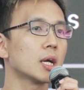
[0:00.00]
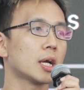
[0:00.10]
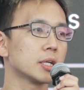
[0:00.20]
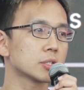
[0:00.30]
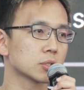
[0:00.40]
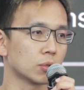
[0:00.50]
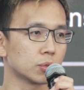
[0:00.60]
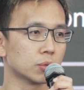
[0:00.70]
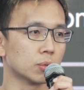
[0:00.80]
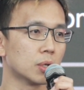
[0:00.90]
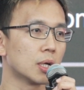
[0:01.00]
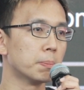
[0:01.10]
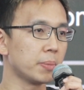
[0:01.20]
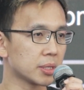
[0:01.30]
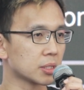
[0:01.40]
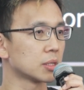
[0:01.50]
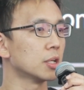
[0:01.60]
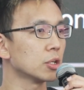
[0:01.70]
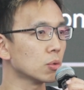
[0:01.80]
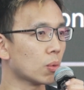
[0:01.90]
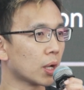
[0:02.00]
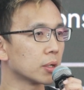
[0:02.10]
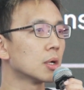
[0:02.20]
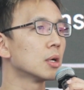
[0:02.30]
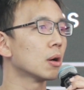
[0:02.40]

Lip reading: and they're just going to mint the new one